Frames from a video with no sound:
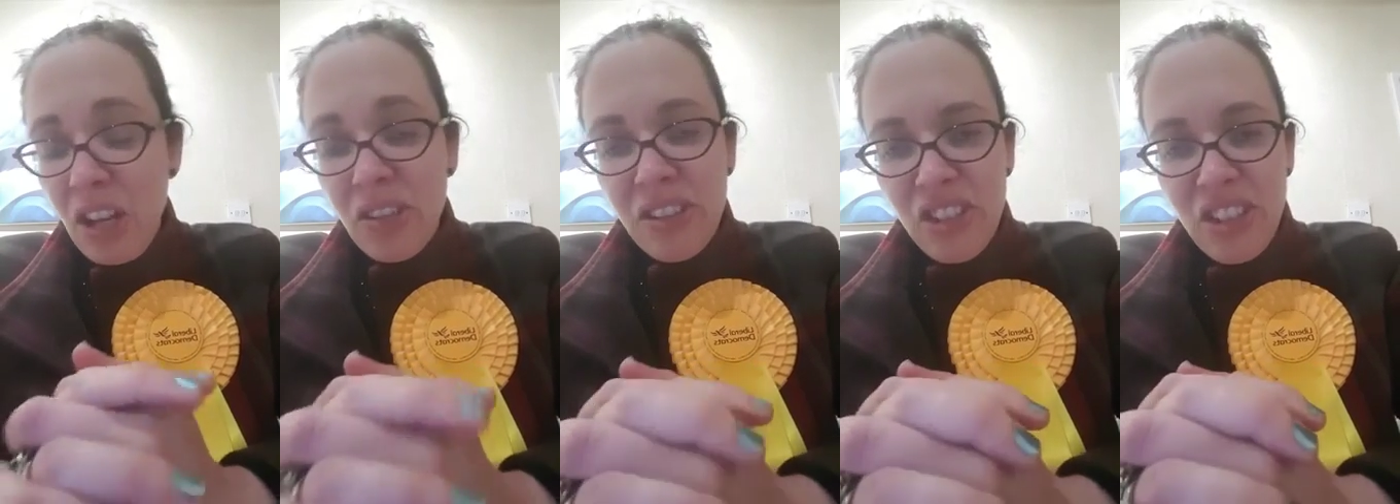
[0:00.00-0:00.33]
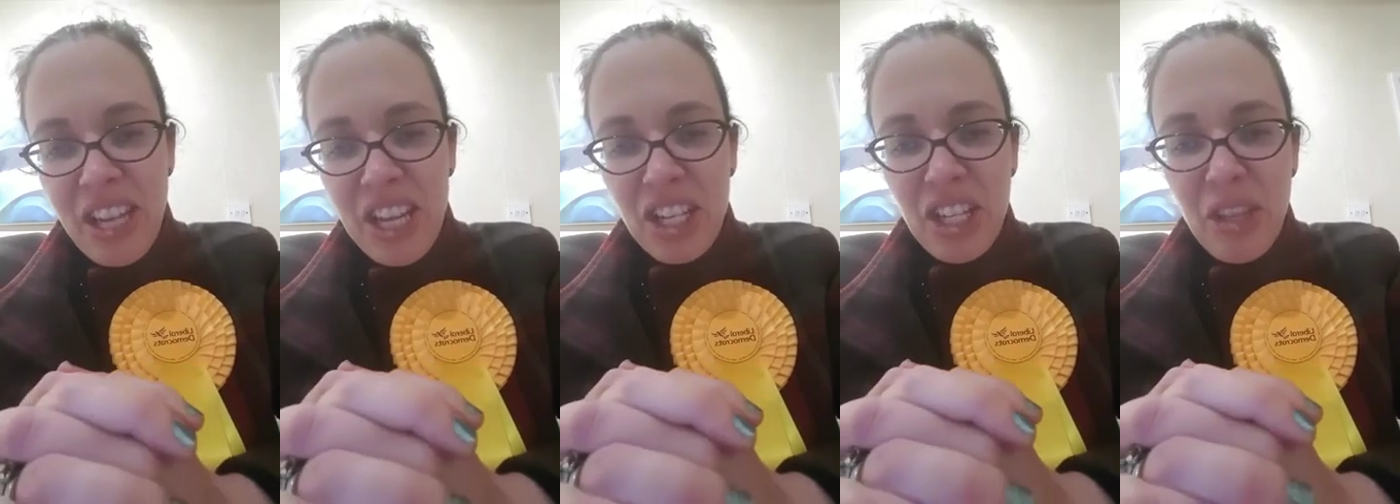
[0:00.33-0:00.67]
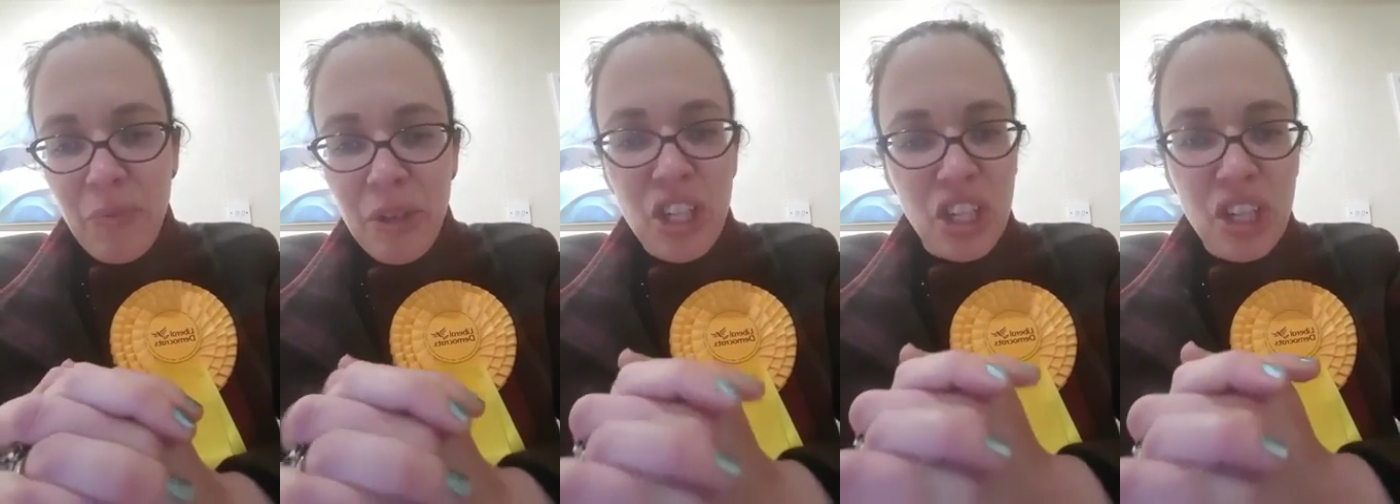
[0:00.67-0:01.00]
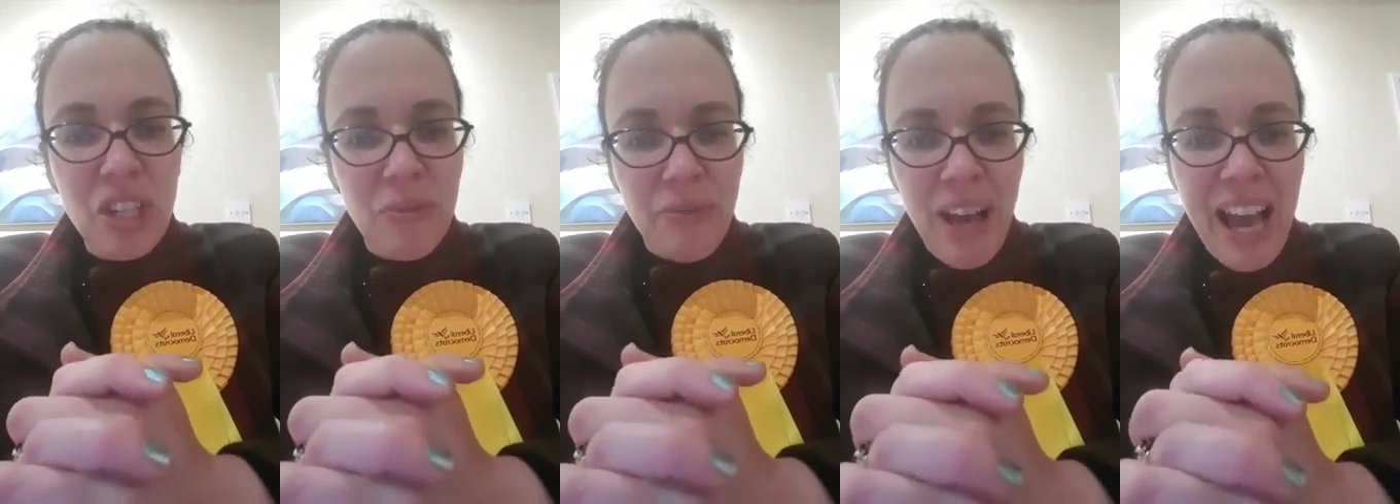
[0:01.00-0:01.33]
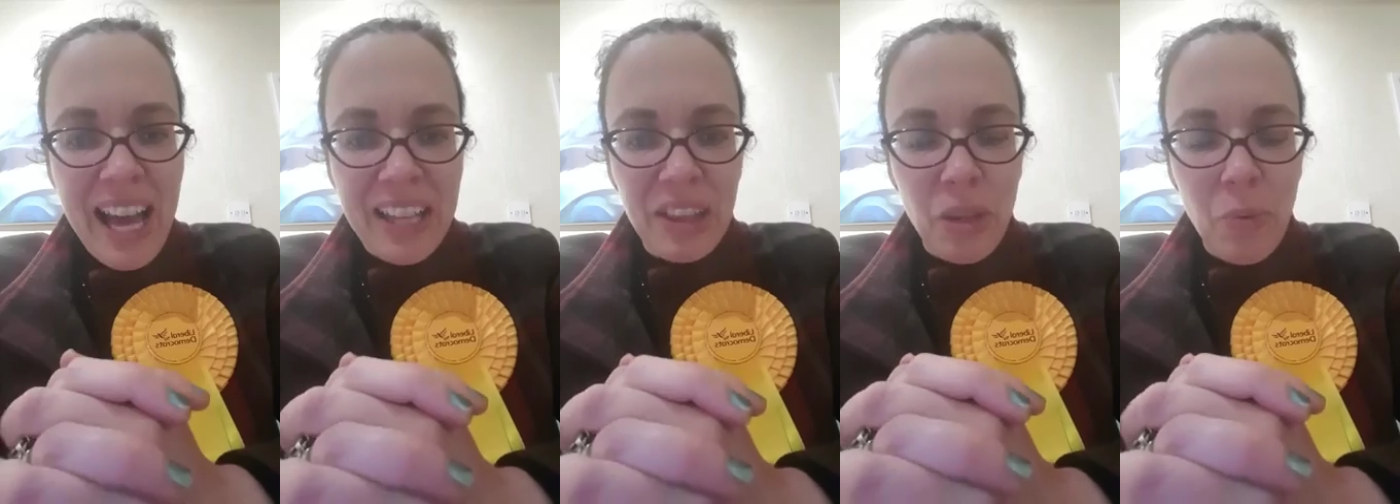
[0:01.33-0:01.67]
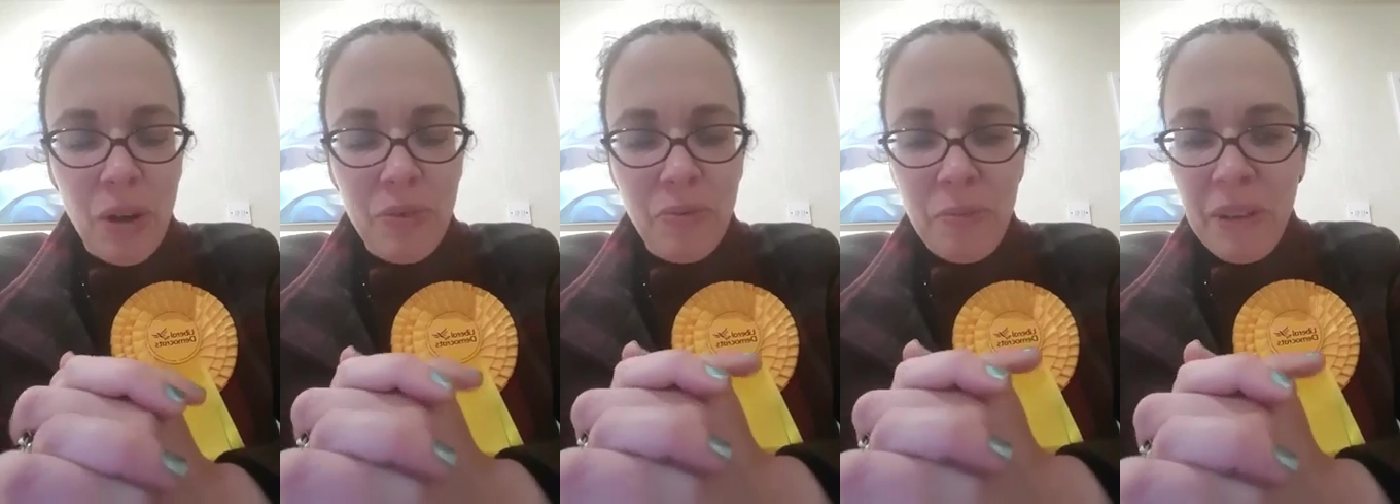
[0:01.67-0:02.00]
consultation that we should have had, the
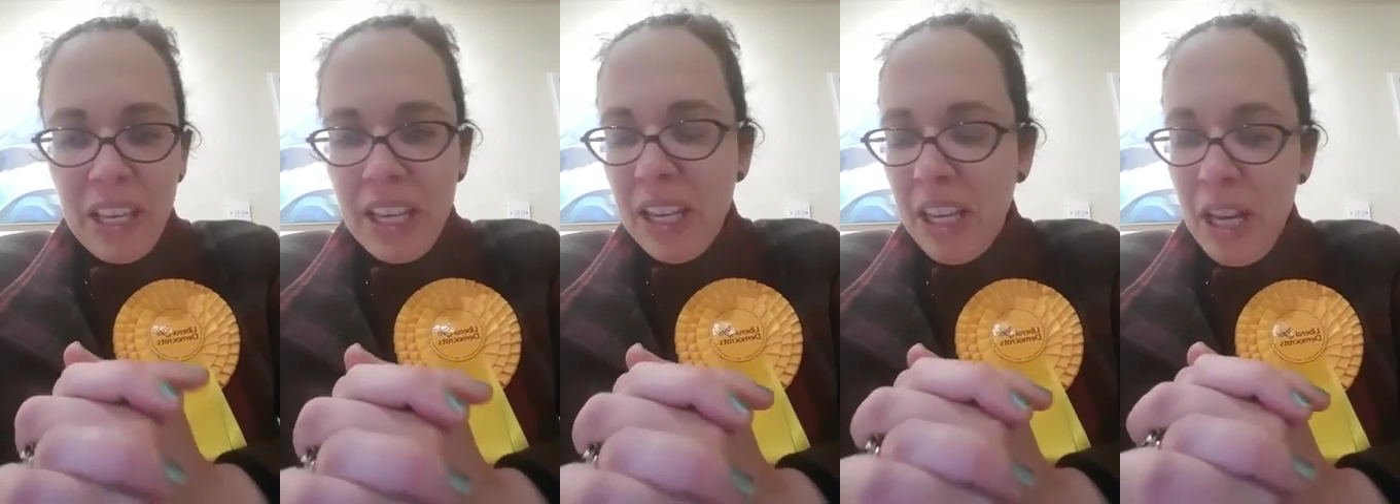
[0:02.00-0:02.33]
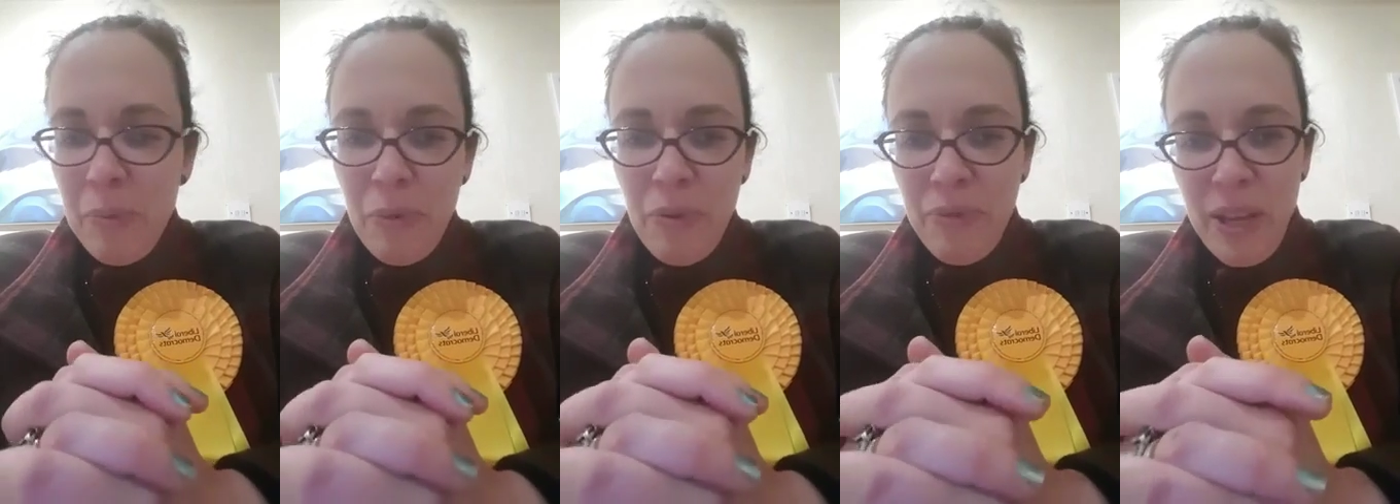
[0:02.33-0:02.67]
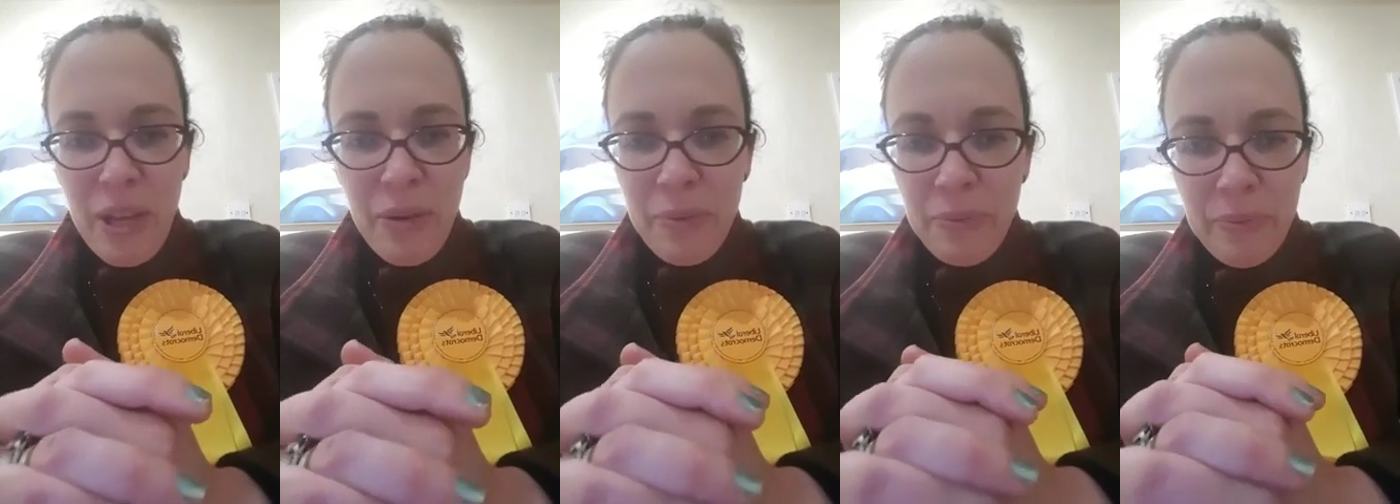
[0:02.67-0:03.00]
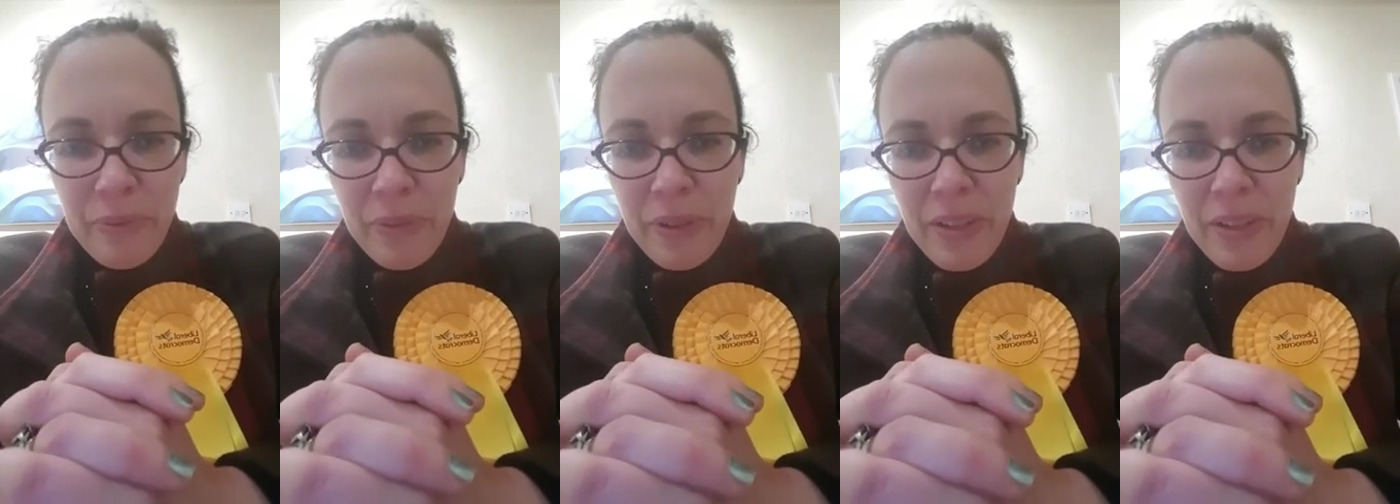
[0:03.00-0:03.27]
one from the Kirkup Review.